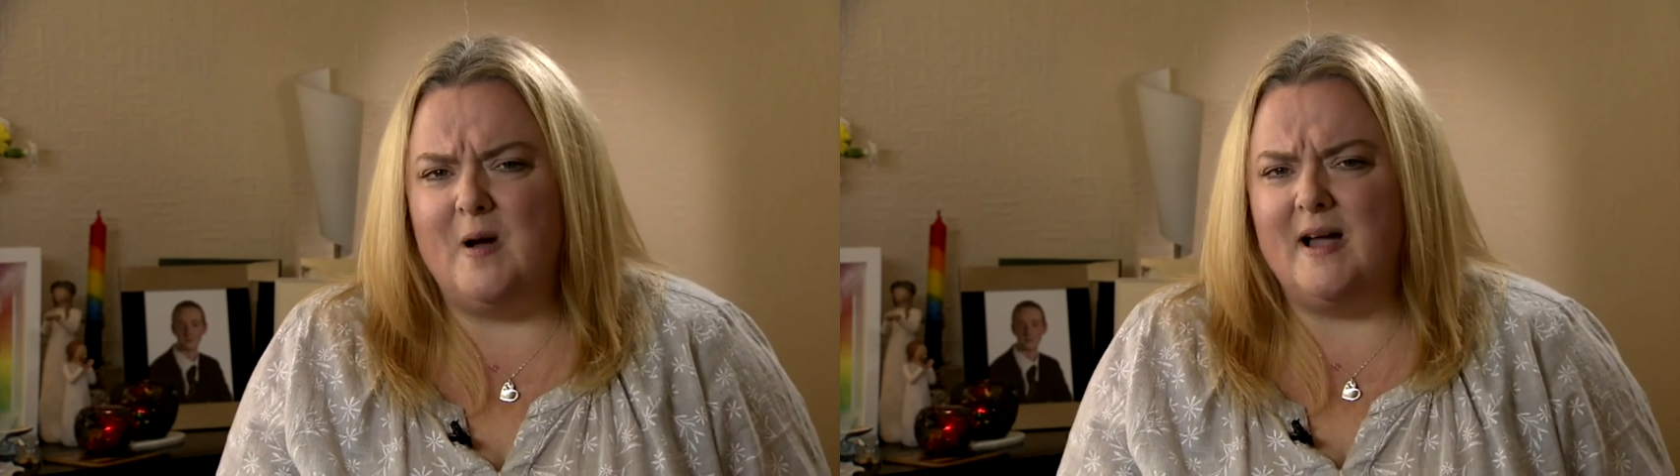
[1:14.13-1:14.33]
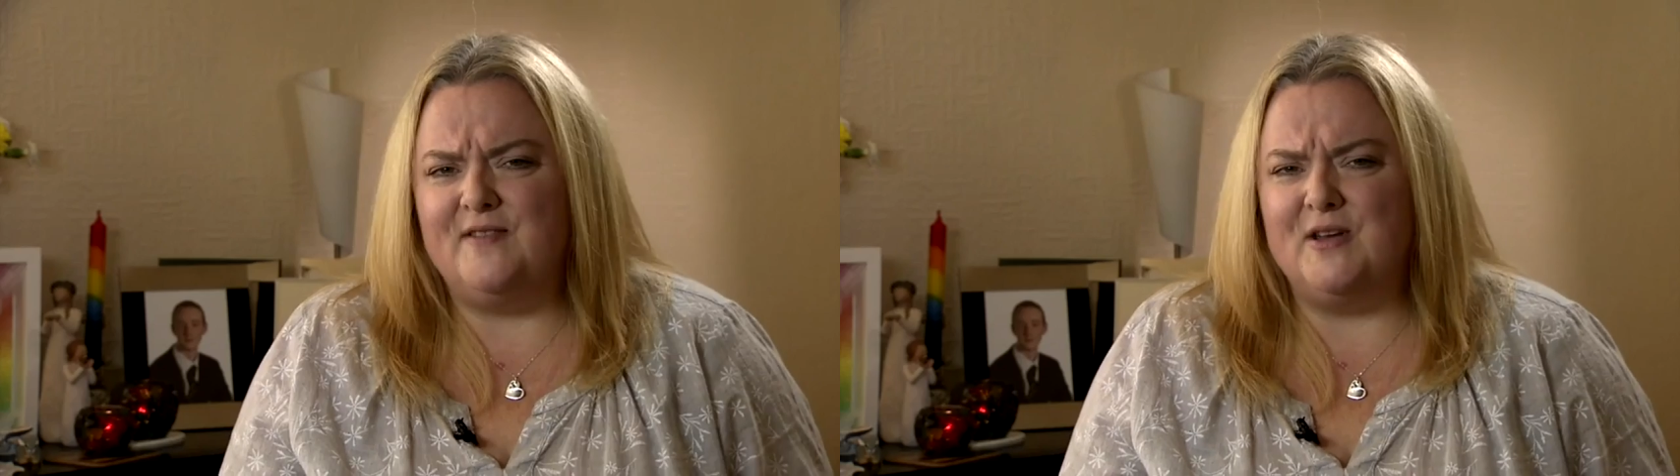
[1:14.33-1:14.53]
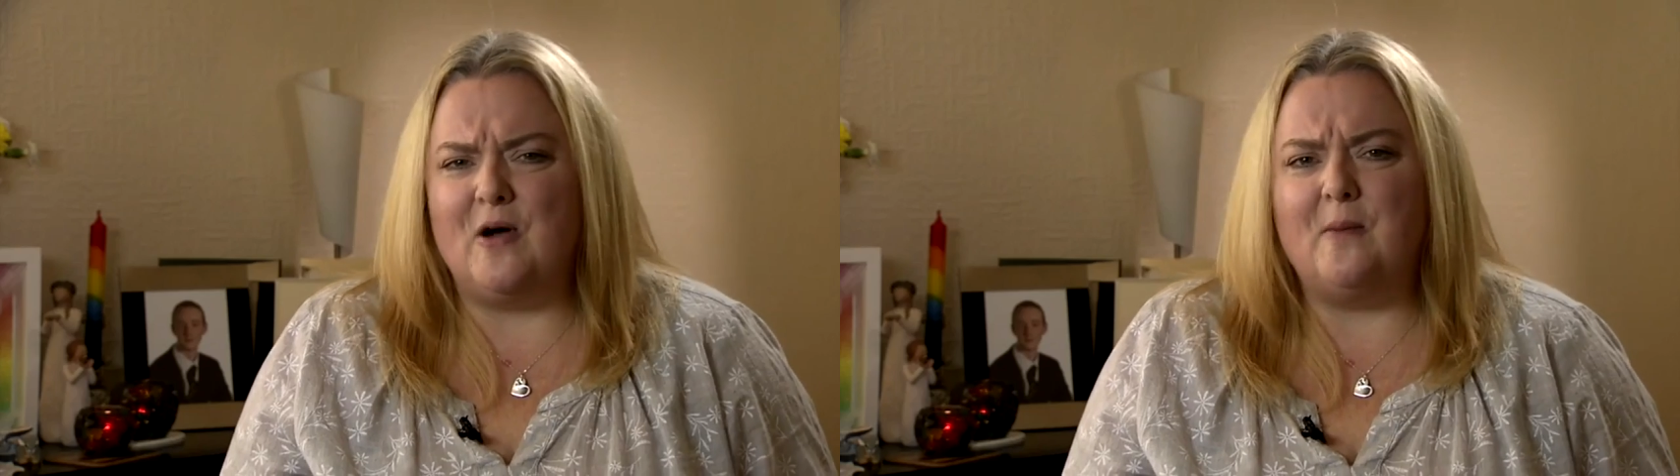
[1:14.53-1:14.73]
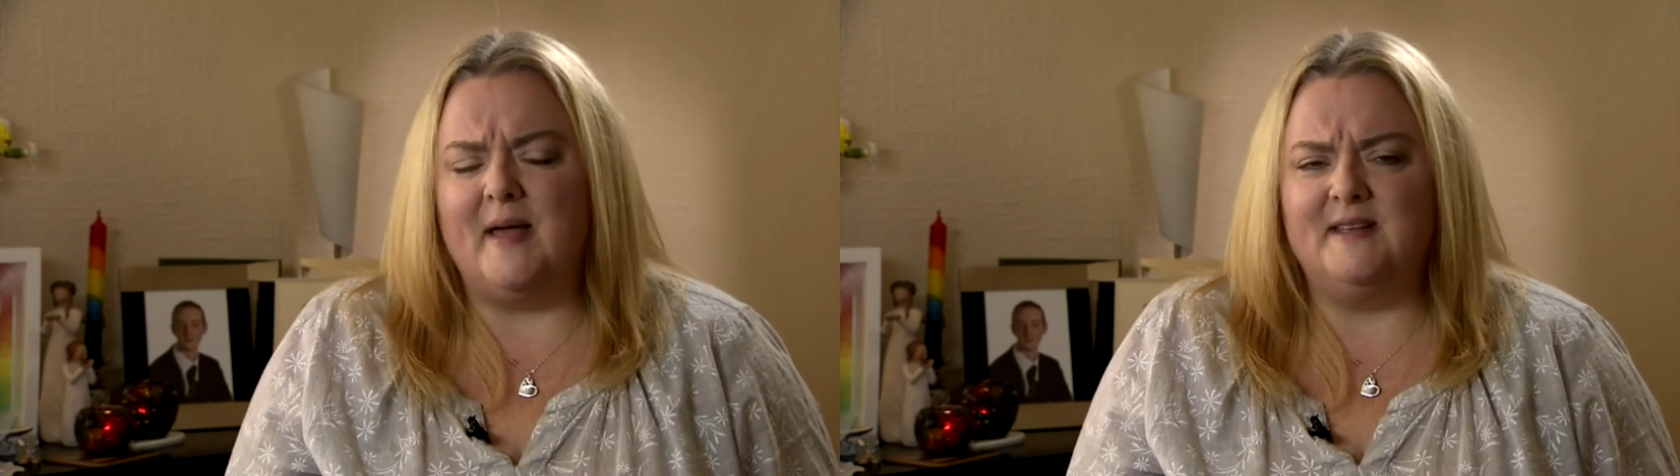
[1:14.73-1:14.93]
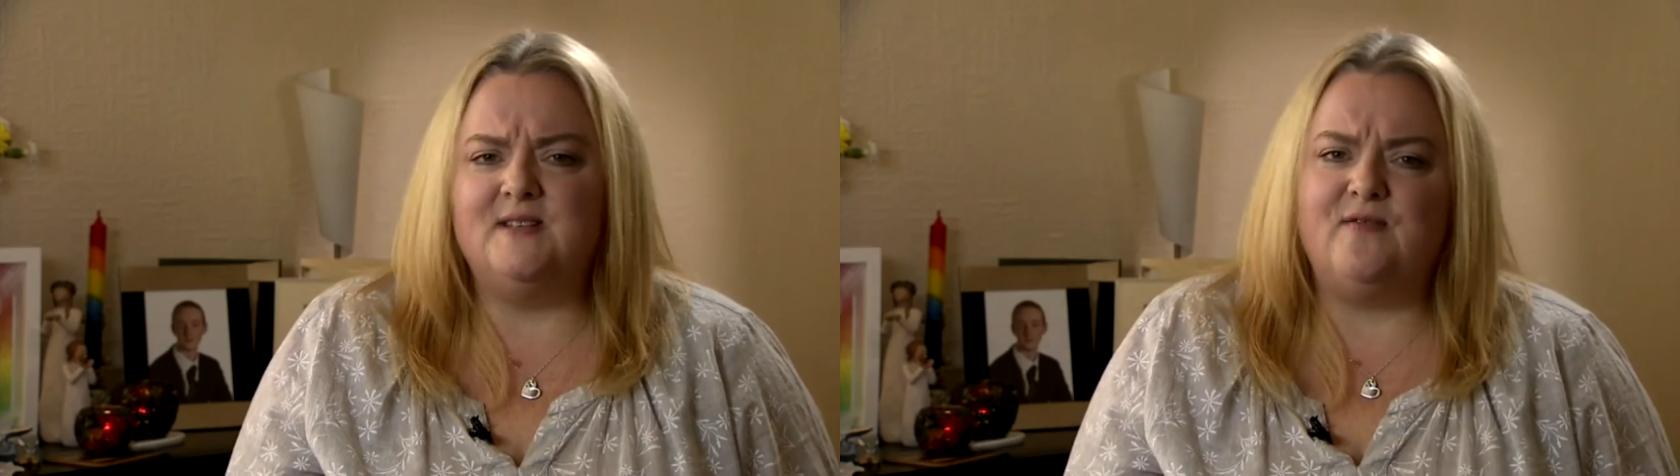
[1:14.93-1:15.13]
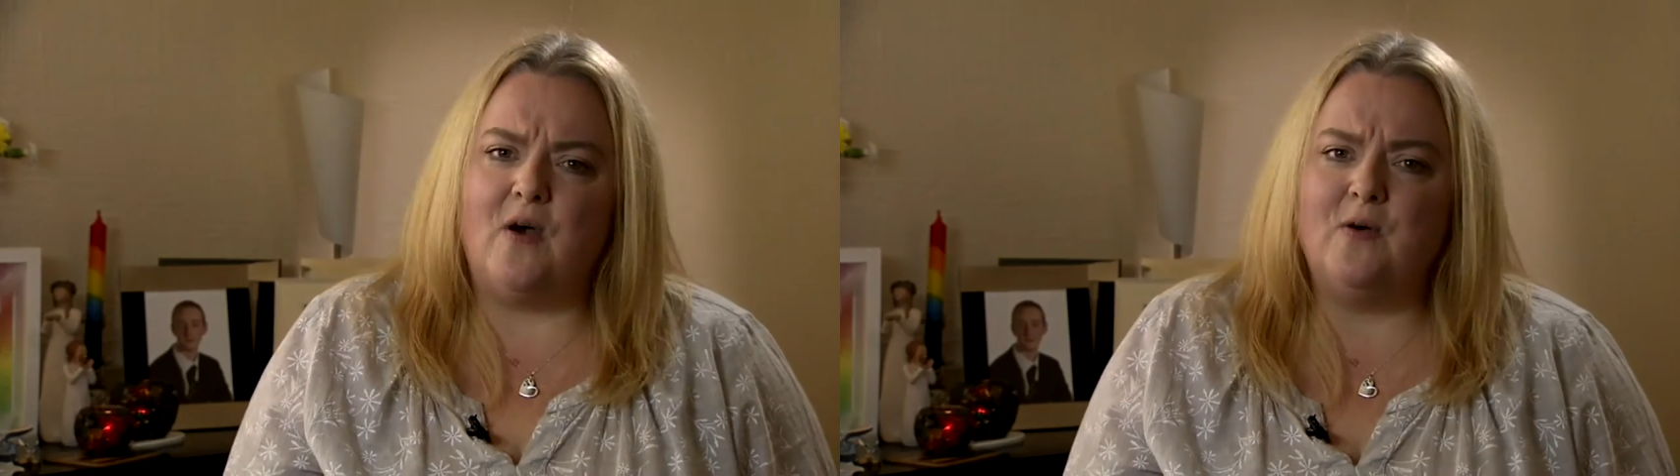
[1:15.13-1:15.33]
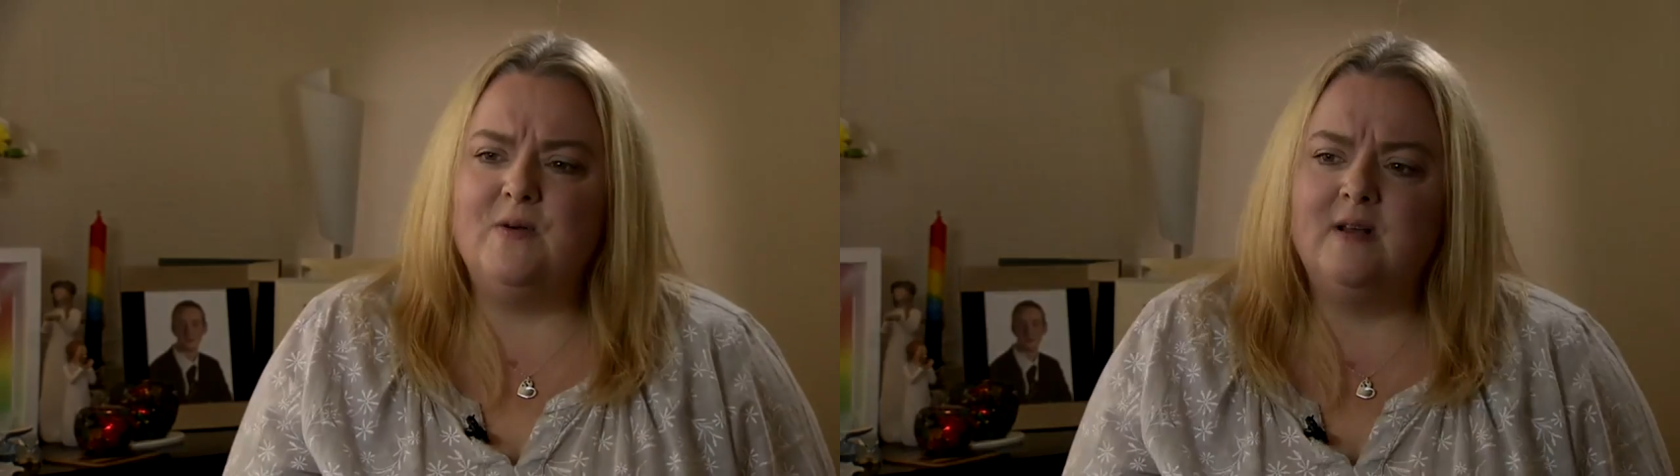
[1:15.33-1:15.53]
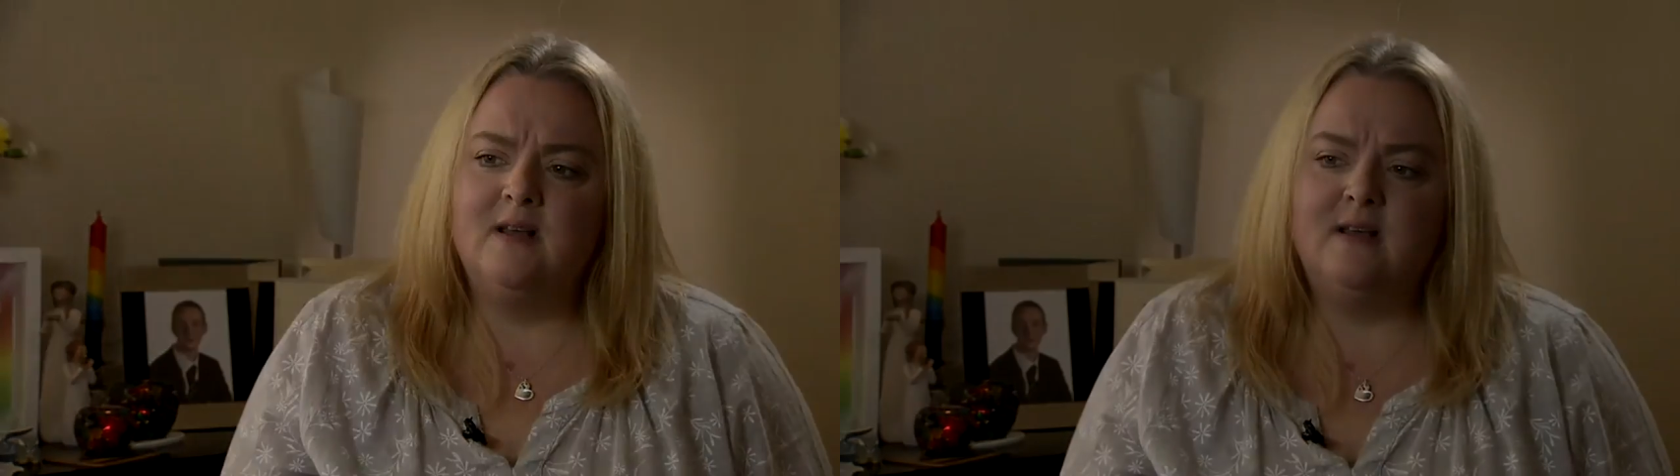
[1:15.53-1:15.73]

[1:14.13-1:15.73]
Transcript: Why have you got Ben's phone?